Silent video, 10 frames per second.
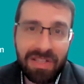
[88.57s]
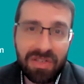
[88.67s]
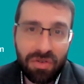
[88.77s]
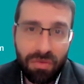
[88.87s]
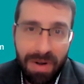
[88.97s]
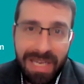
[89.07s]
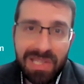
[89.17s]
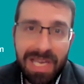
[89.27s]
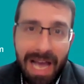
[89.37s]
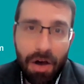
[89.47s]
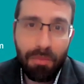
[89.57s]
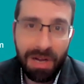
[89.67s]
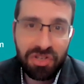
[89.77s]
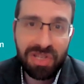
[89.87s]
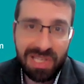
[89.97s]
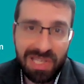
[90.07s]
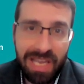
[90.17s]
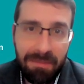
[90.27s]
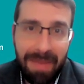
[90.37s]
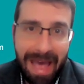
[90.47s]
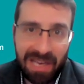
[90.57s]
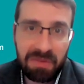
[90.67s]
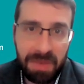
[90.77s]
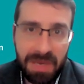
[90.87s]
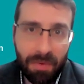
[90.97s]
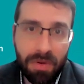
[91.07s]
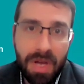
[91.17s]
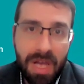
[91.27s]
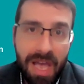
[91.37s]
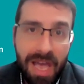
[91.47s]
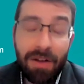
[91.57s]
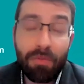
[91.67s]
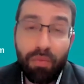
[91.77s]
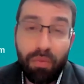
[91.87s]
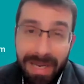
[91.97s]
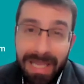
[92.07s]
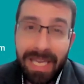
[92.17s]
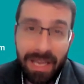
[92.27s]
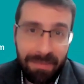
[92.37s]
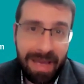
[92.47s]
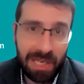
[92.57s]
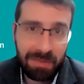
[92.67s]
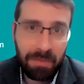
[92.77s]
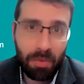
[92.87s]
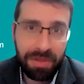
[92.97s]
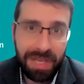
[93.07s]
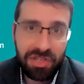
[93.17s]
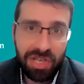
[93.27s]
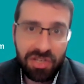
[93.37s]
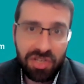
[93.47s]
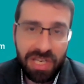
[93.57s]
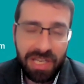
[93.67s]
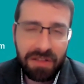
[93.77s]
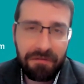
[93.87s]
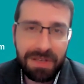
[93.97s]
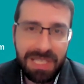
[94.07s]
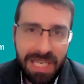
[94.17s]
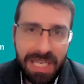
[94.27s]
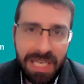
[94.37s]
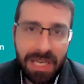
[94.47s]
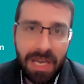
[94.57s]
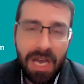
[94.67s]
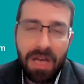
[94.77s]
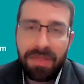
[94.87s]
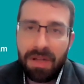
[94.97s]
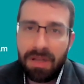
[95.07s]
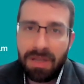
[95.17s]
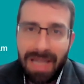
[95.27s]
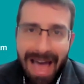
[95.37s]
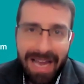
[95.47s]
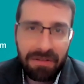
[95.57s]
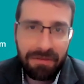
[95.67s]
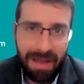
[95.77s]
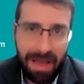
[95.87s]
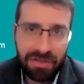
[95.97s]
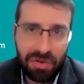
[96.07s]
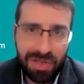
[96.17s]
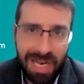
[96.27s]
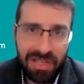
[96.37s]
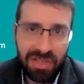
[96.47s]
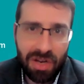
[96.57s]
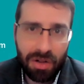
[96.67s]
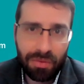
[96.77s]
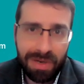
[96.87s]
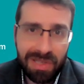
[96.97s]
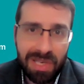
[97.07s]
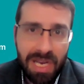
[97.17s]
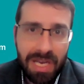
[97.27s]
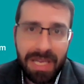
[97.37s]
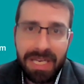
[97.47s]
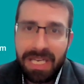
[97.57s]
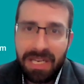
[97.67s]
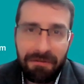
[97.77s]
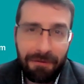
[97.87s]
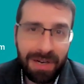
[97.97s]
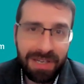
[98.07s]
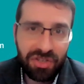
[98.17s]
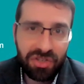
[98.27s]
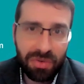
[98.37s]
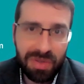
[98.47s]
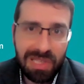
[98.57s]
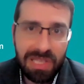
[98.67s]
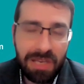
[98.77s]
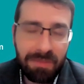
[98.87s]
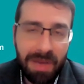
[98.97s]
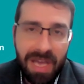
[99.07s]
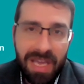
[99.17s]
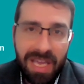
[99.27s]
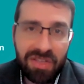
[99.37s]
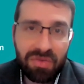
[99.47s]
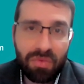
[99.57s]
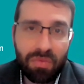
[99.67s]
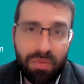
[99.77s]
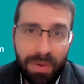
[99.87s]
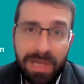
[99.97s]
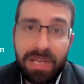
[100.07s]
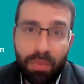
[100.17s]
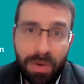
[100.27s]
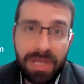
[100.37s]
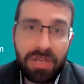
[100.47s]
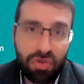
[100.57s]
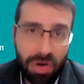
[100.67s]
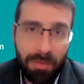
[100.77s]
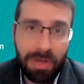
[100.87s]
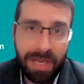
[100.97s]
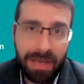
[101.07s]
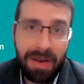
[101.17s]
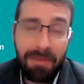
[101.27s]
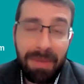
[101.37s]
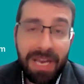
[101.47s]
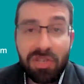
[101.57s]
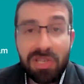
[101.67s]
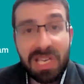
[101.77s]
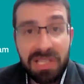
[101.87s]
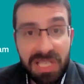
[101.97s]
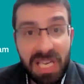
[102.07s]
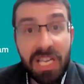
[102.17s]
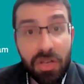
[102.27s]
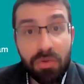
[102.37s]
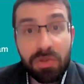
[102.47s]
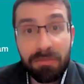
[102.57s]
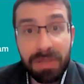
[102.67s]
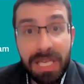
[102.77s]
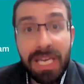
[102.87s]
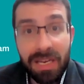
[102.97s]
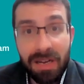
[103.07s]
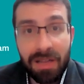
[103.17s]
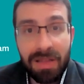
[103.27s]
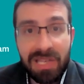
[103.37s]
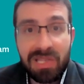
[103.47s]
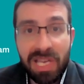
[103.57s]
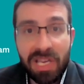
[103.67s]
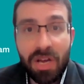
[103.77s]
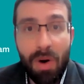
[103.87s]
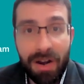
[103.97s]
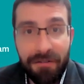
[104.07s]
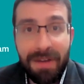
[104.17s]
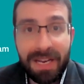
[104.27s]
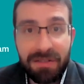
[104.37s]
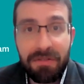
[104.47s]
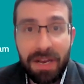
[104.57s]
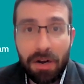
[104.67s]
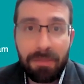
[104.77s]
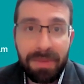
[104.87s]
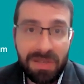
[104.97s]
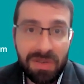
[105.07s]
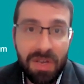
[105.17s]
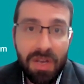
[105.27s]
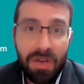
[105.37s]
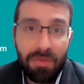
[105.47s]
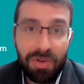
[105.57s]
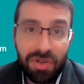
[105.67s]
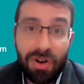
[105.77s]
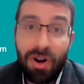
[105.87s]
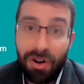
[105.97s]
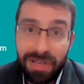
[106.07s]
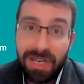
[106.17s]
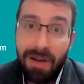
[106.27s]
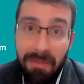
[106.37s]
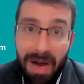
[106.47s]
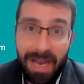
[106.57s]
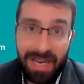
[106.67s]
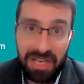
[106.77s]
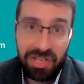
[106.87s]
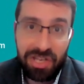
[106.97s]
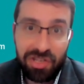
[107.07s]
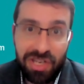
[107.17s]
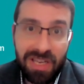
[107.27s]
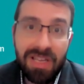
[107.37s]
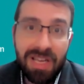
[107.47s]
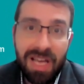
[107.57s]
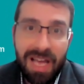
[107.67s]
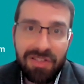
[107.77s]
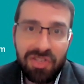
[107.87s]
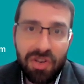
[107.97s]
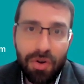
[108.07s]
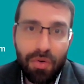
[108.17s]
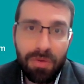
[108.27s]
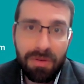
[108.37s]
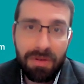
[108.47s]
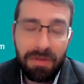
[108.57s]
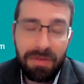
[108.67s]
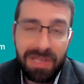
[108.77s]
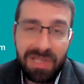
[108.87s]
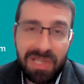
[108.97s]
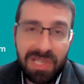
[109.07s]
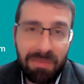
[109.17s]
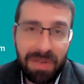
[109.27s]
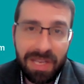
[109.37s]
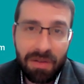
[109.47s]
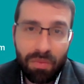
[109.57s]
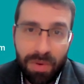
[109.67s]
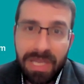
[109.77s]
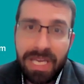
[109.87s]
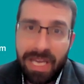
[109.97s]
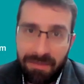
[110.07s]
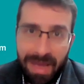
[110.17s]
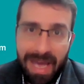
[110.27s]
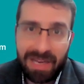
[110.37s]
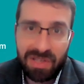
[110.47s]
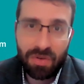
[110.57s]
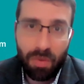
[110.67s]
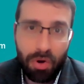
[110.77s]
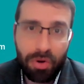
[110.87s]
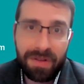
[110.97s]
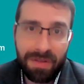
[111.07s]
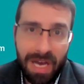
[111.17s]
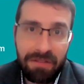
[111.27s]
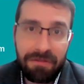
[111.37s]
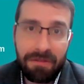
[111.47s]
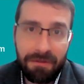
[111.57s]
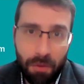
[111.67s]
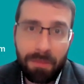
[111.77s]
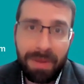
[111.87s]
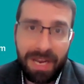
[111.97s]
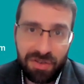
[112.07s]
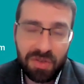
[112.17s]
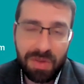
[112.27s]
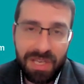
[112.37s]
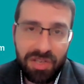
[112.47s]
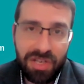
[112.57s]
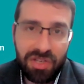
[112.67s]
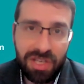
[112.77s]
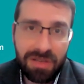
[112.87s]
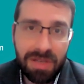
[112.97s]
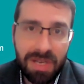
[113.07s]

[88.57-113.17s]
It's crazy how much this impacts people. And it really impacts people with HHT. The fatigue, the lack of exercise tolerance, the need for additional sleep. It's really, really troubling, and patients continue to bleed unless they go on effective therapies, which are hard to come by in HHT. And so this is something that really impacts the quality of life for patients with HHT.